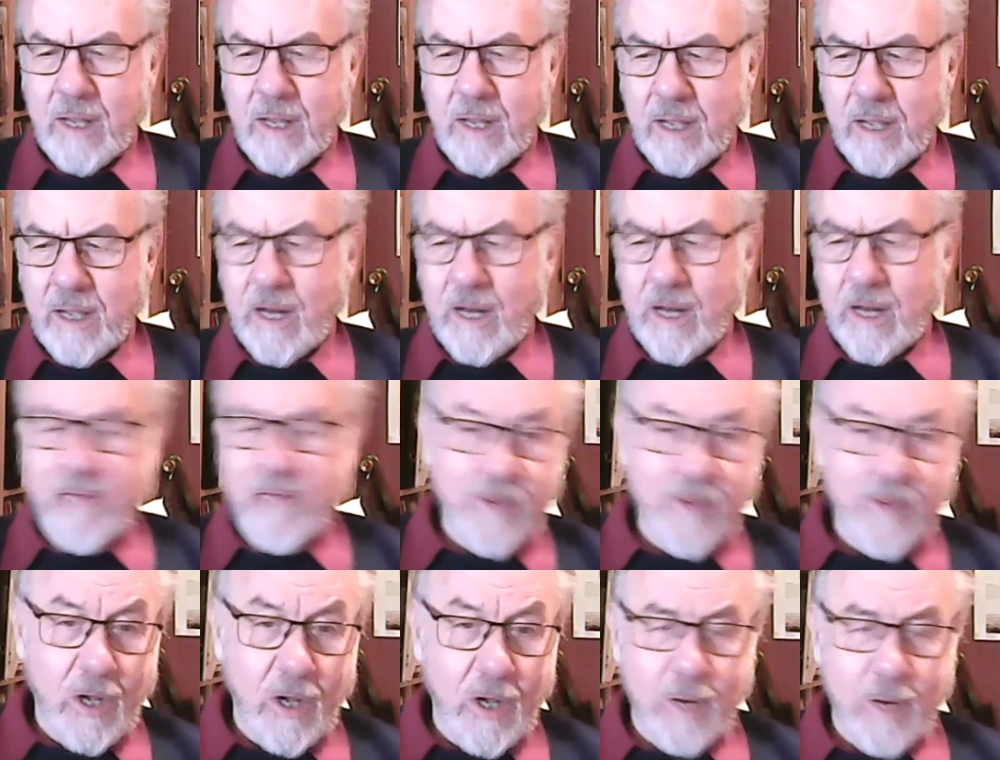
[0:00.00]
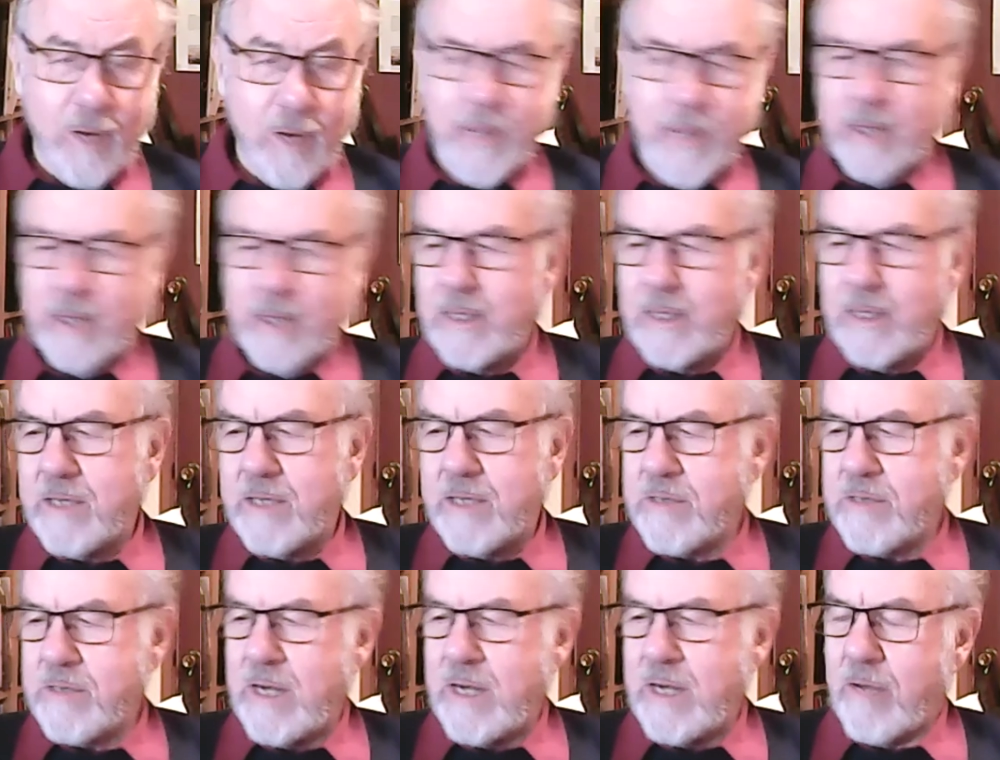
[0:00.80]
And I forgot about it. I
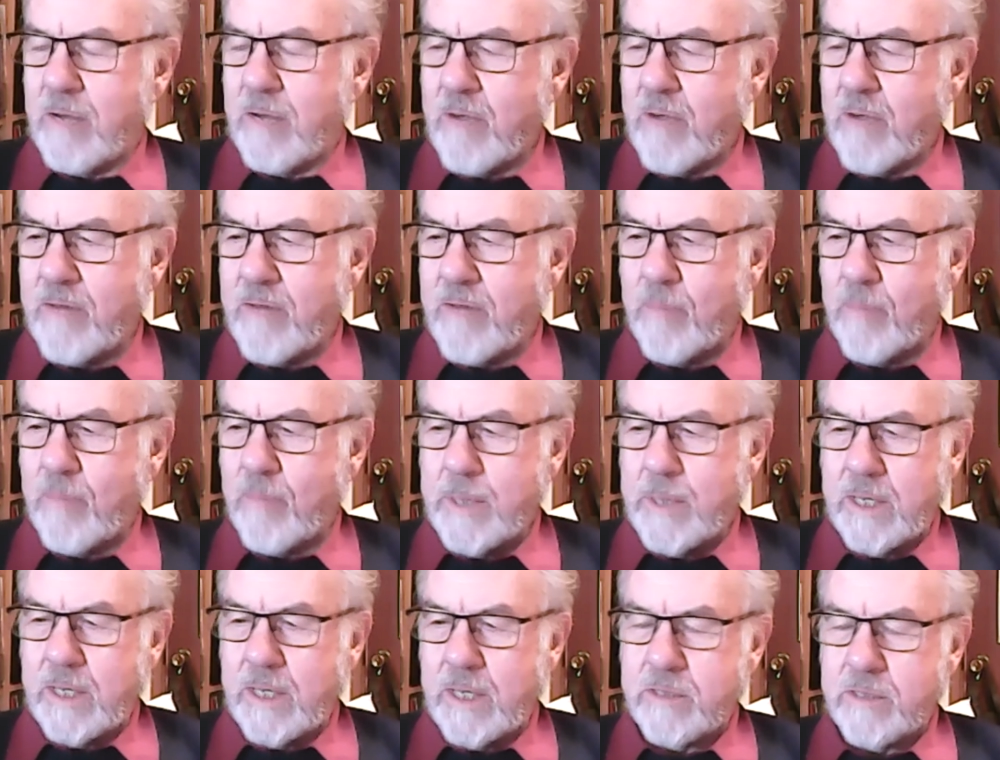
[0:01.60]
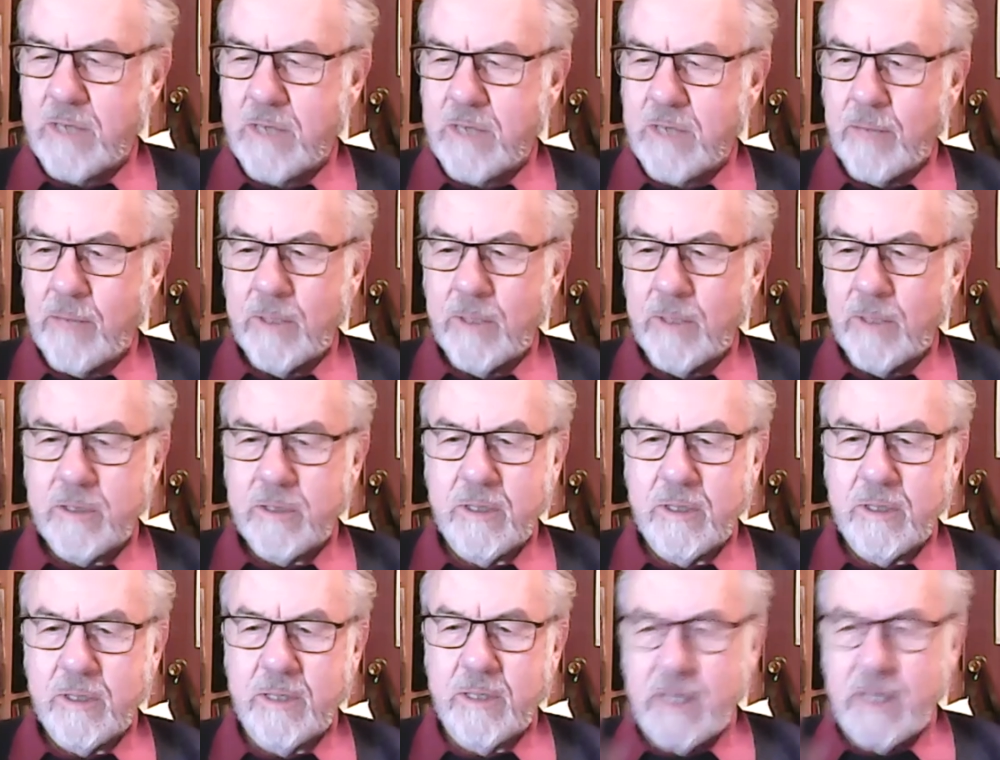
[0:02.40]
was getting ready for my next segment
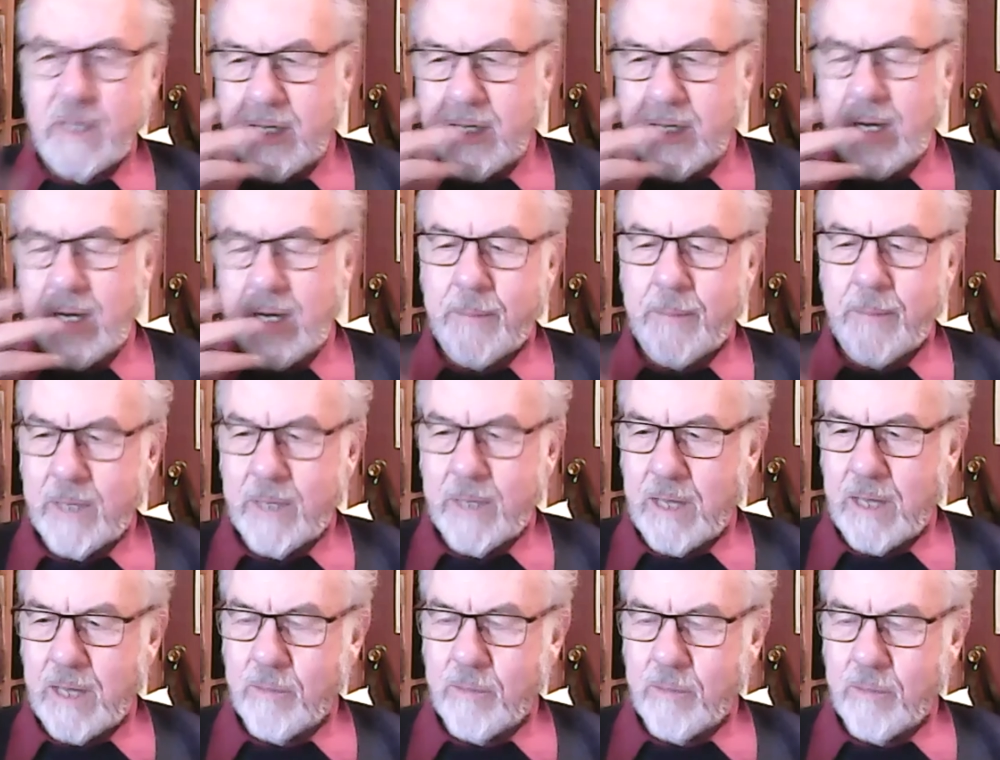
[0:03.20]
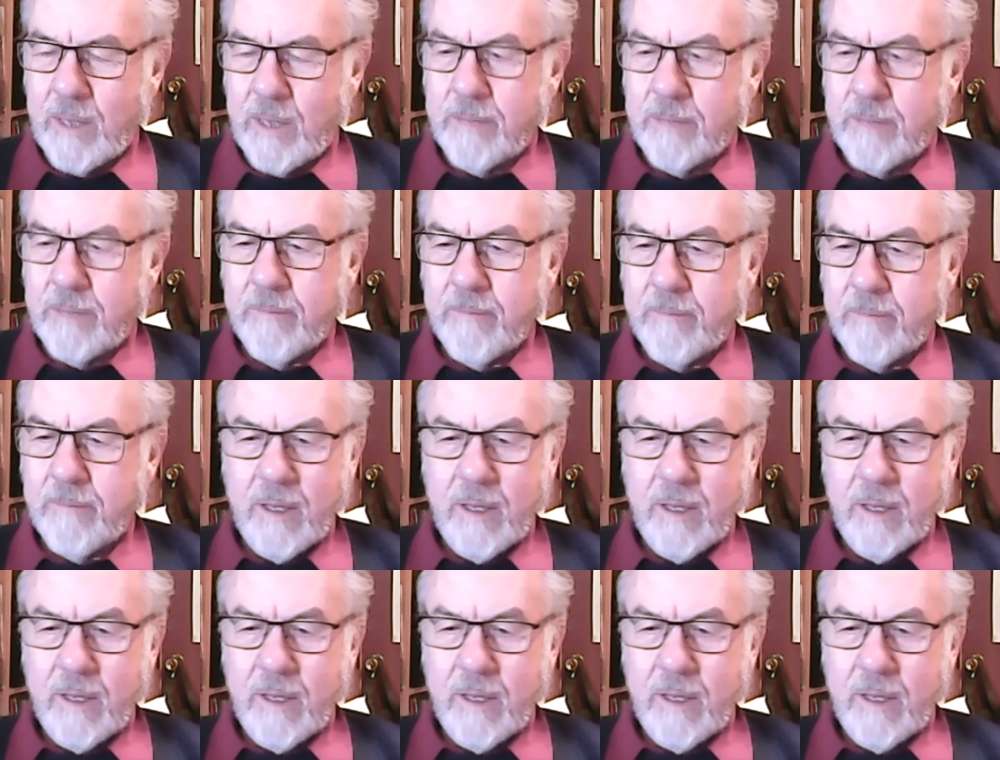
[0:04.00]
and he lit up another one.